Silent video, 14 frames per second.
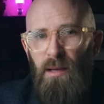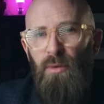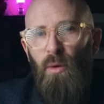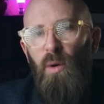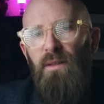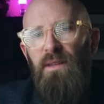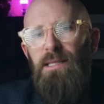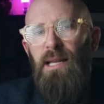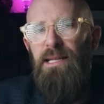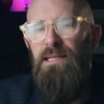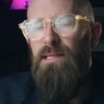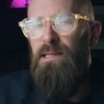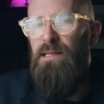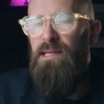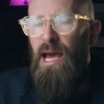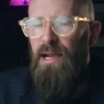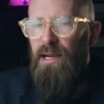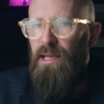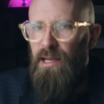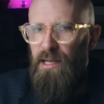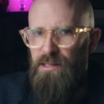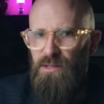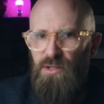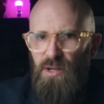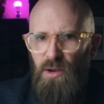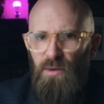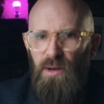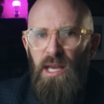But what this latest attack has
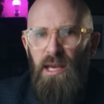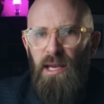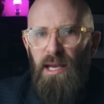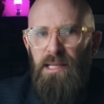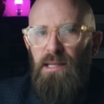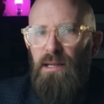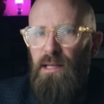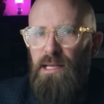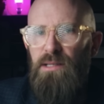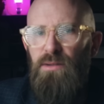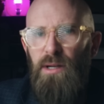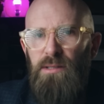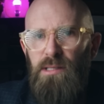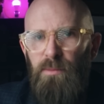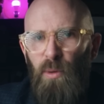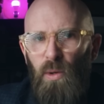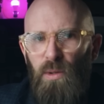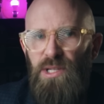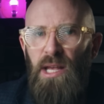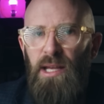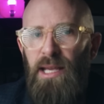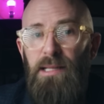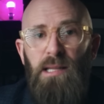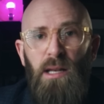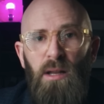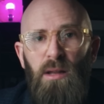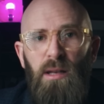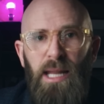shown is that Israel's support gets a
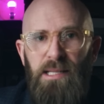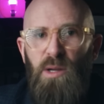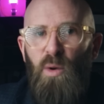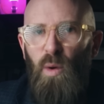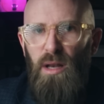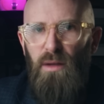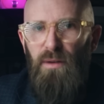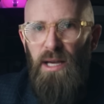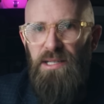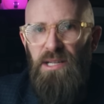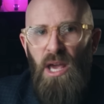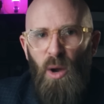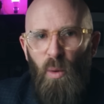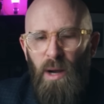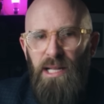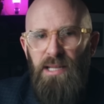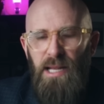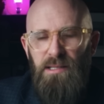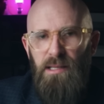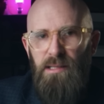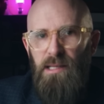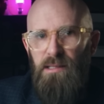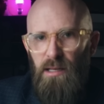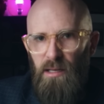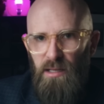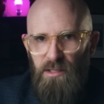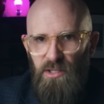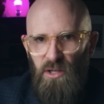lot less qualified when it enters into
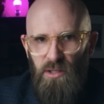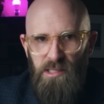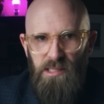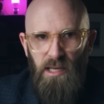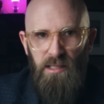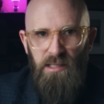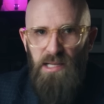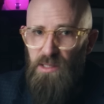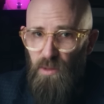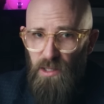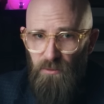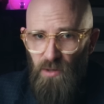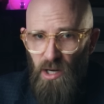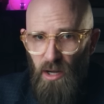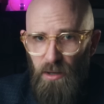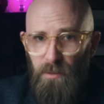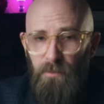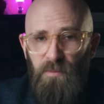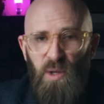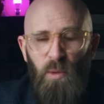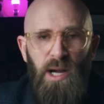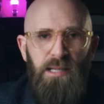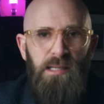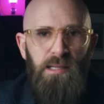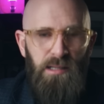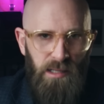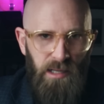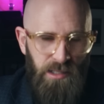larger hostilities with Iran. The
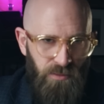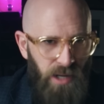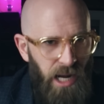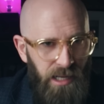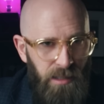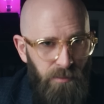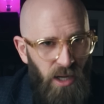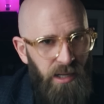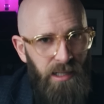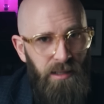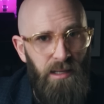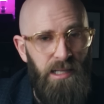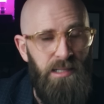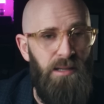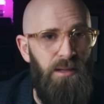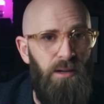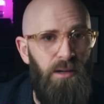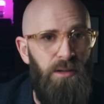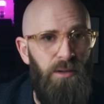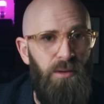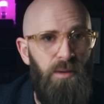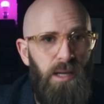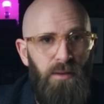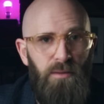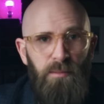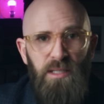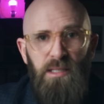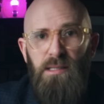West has rallied behind the Netanyahu
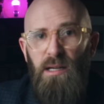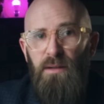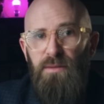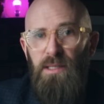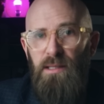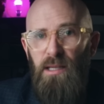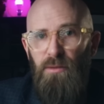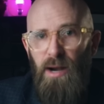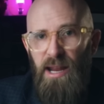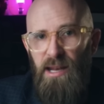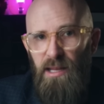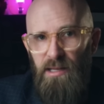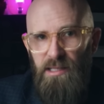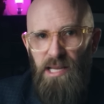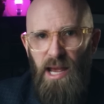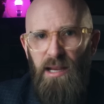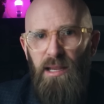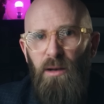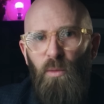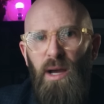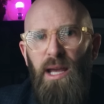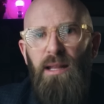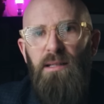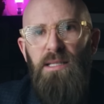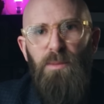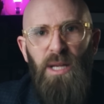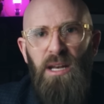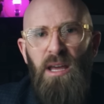government after the Iranian attack in a way
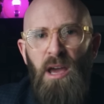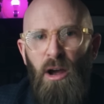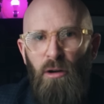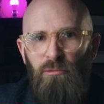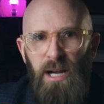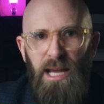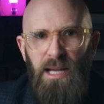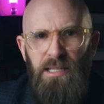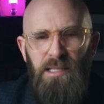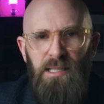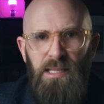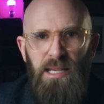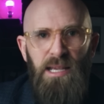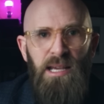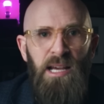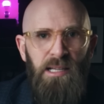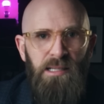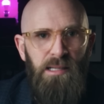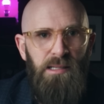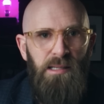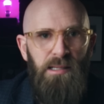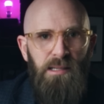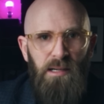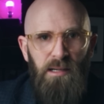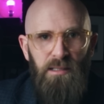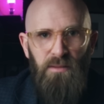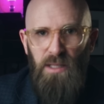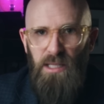that's been rare to see since the
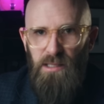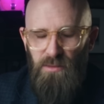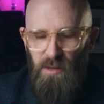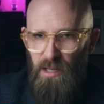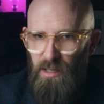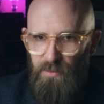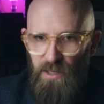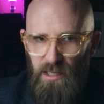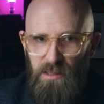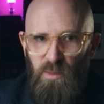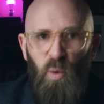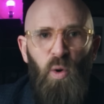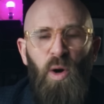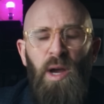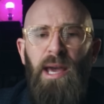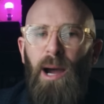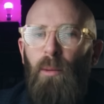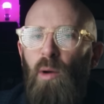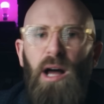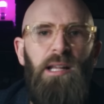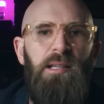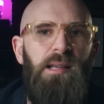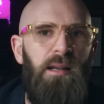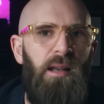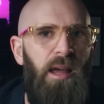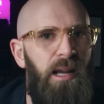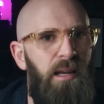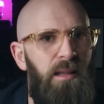start of the Israel Hamas war, and while it's
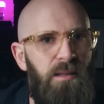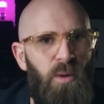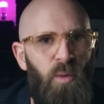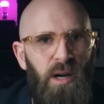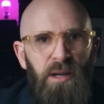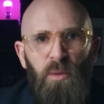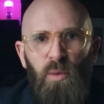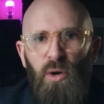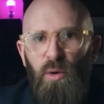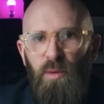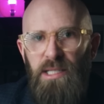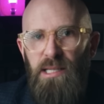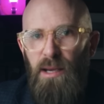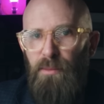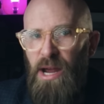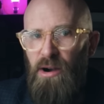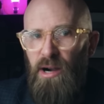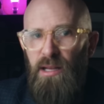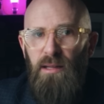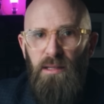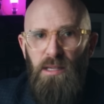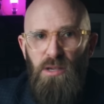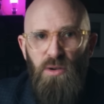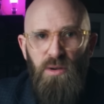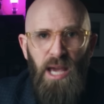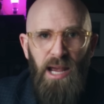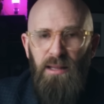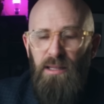unlikely that a wider war would see America, the
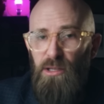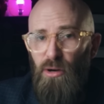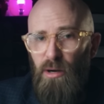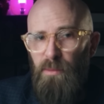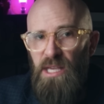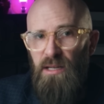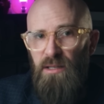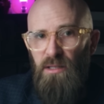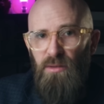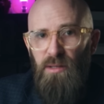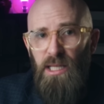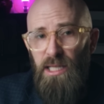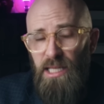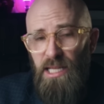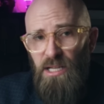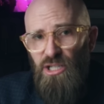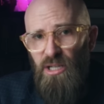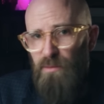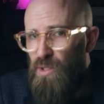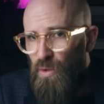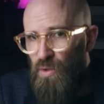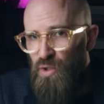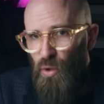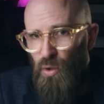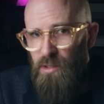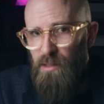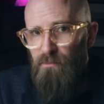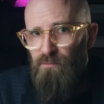UK, the European Union, Egypt, or
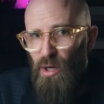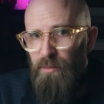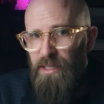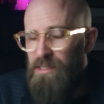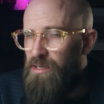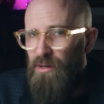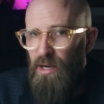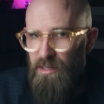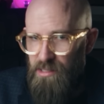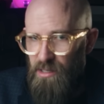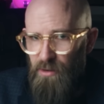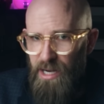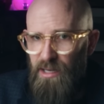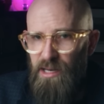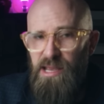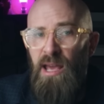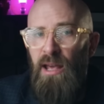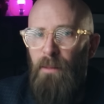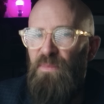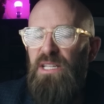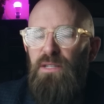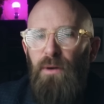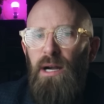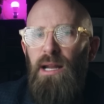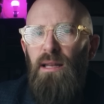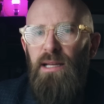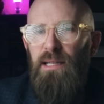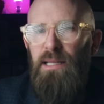Jordan bombing Tehran directly, it's
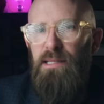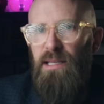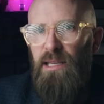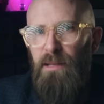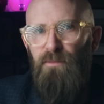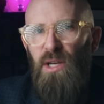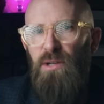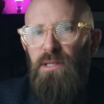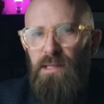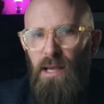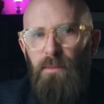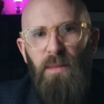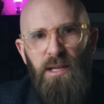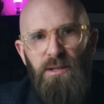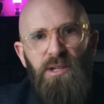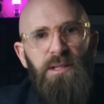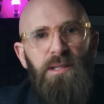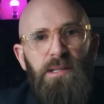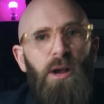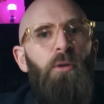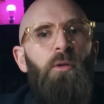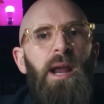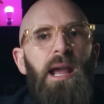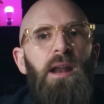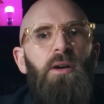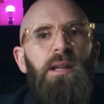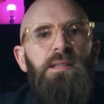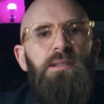very likely to keep those same nations
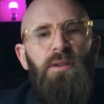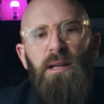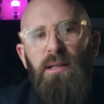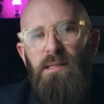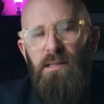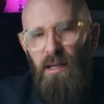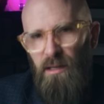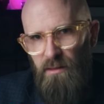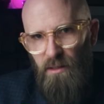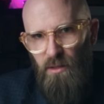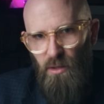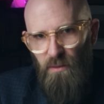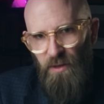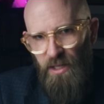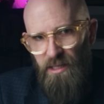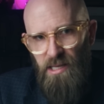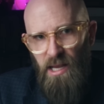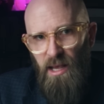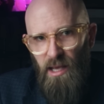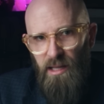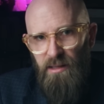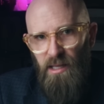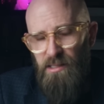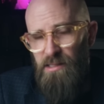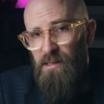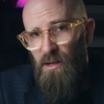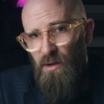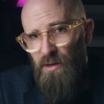arrayed on Israel's side of the conflict, and
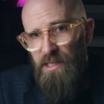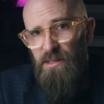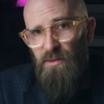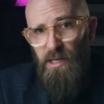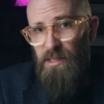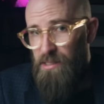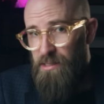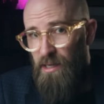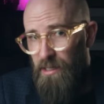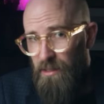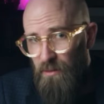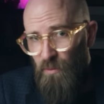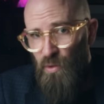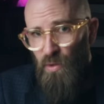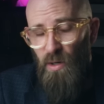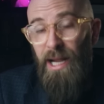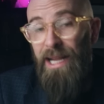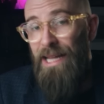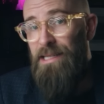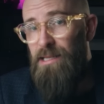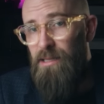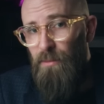thus on Israel's side of the war against